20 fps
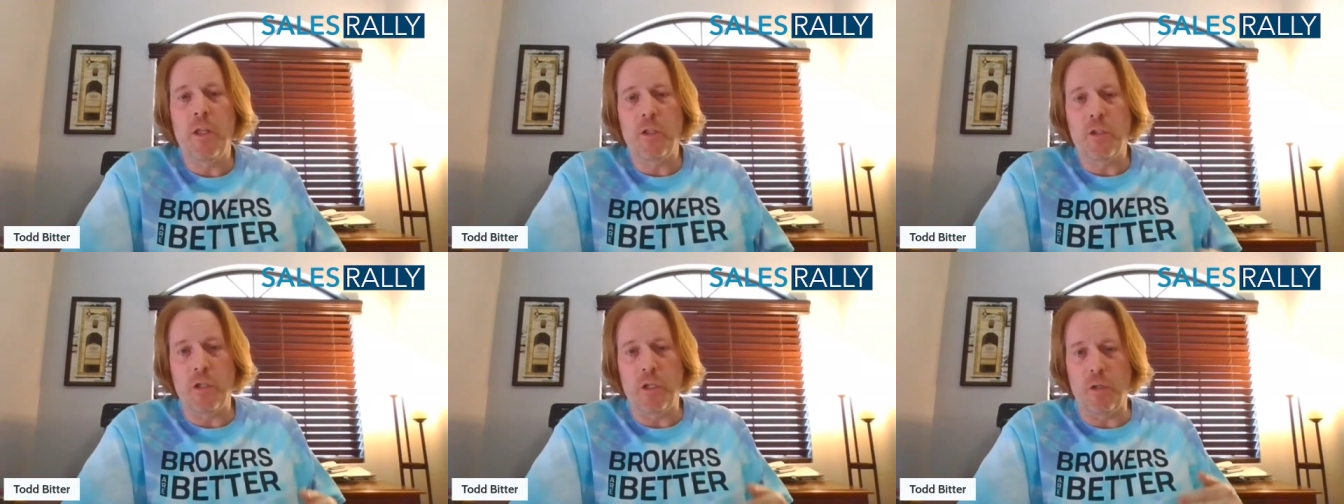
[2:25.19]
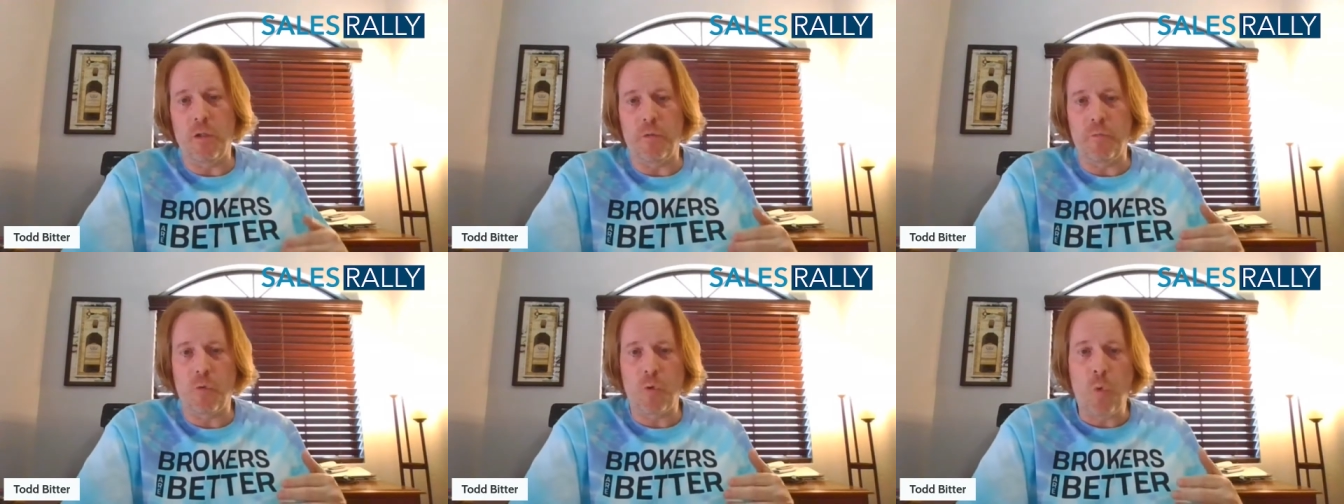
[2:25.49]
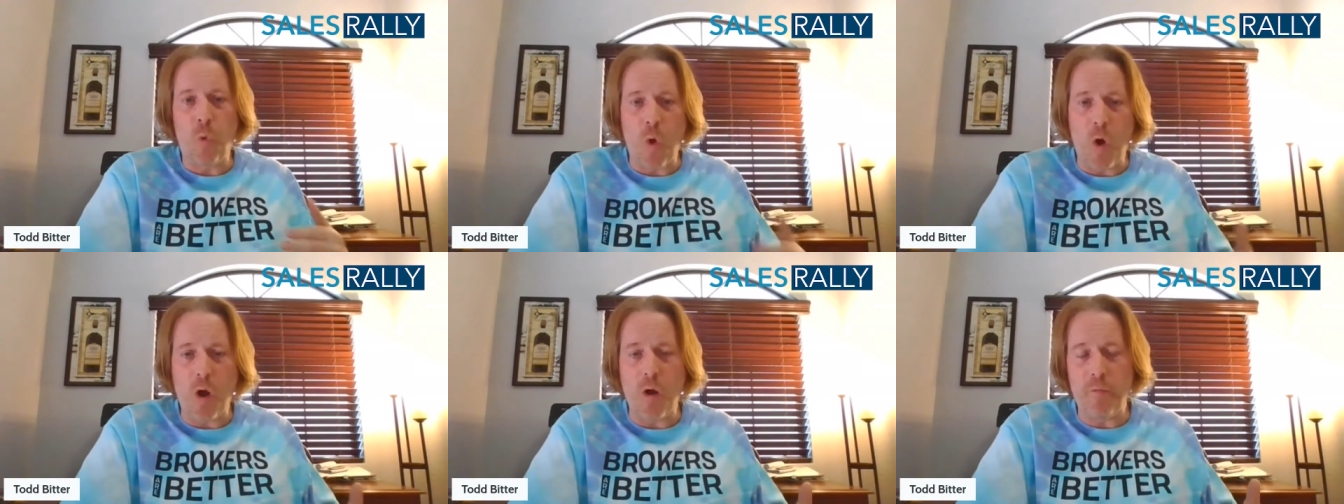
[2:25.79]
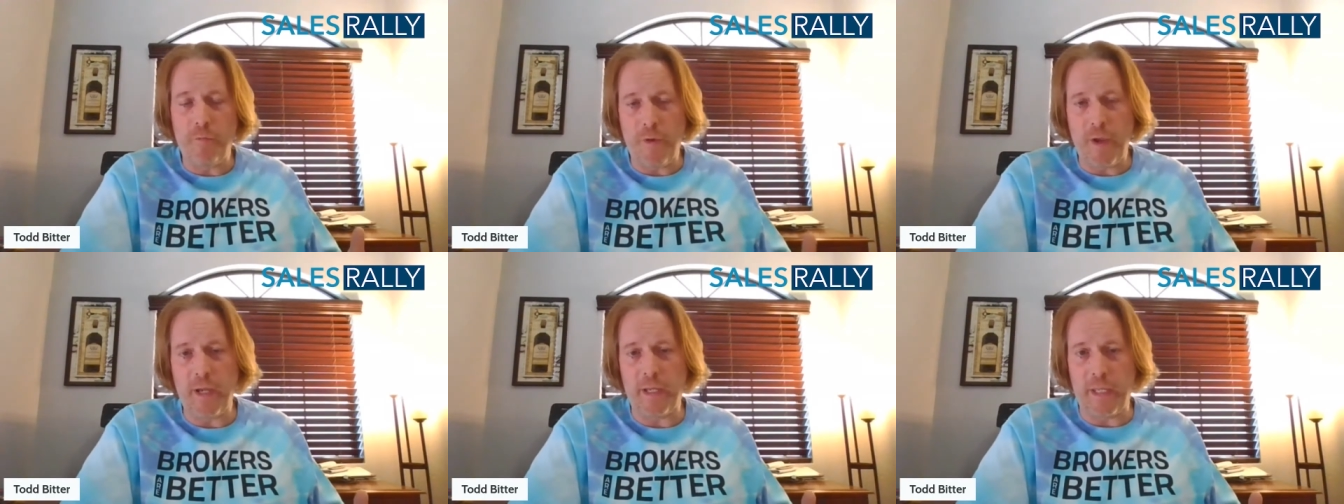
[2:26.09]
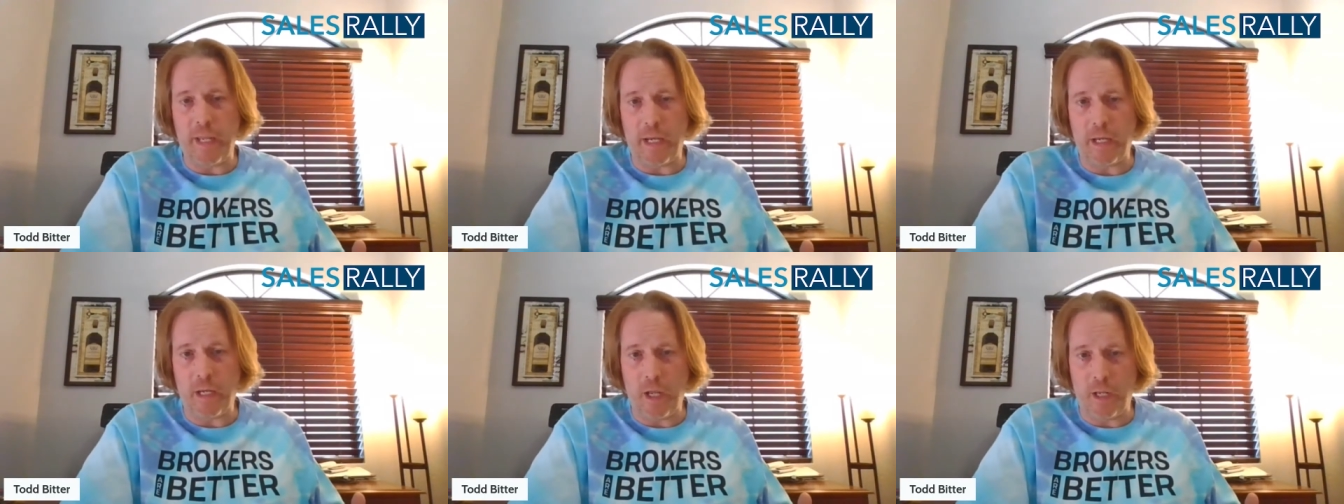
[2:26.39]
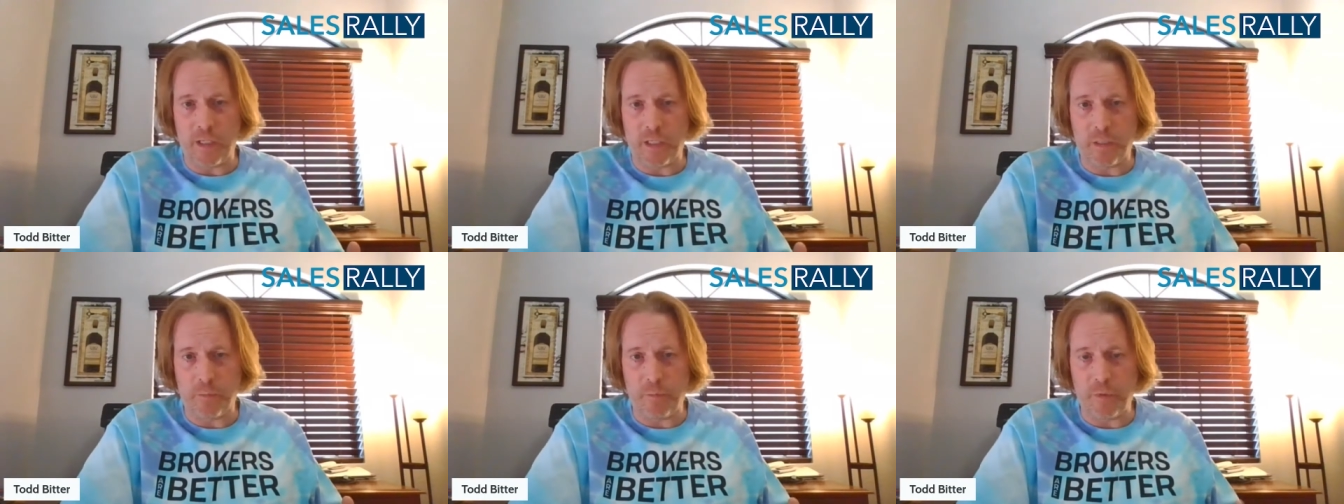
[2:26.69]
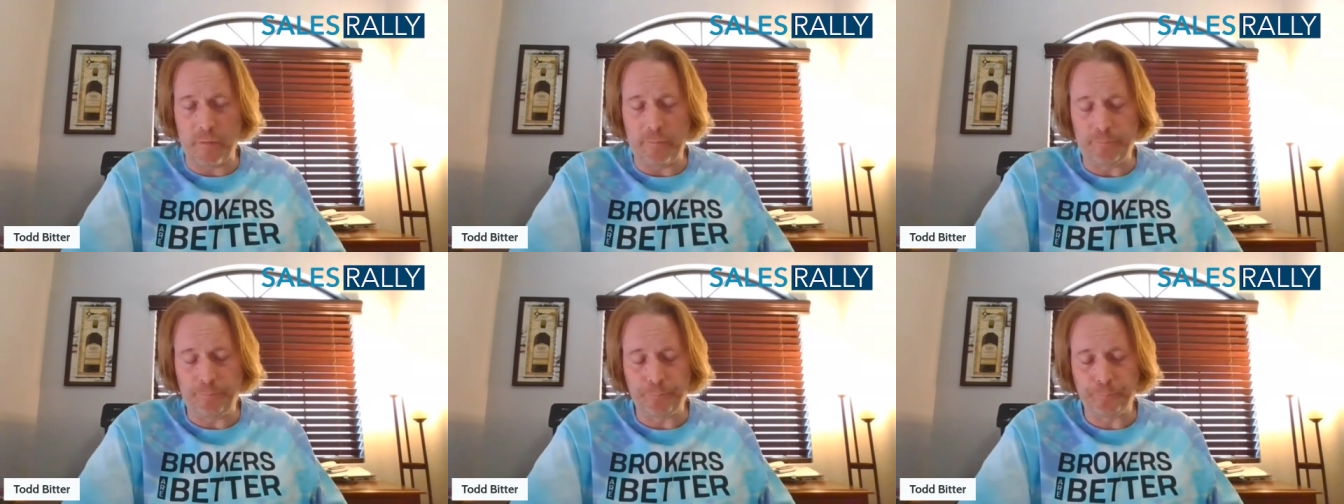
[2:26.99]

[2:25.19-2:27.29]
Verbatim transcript: to qualifying that customer.